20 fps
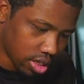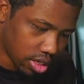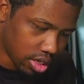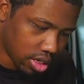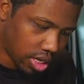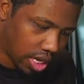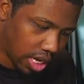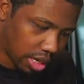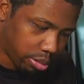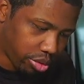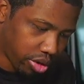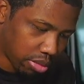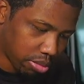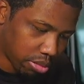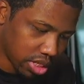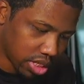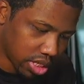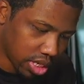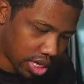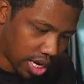Like pretty
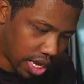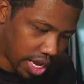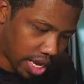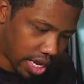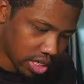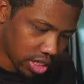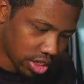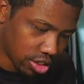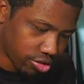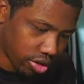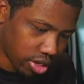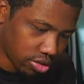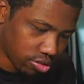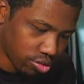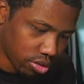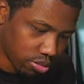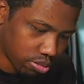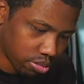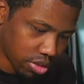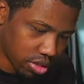much a line straight through
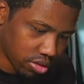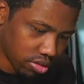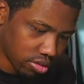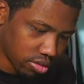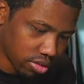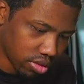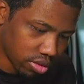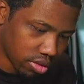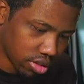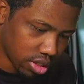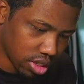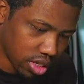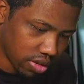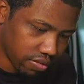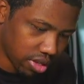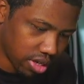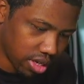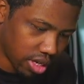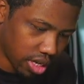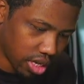the middle of
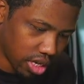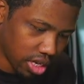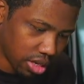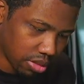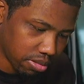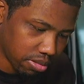the name.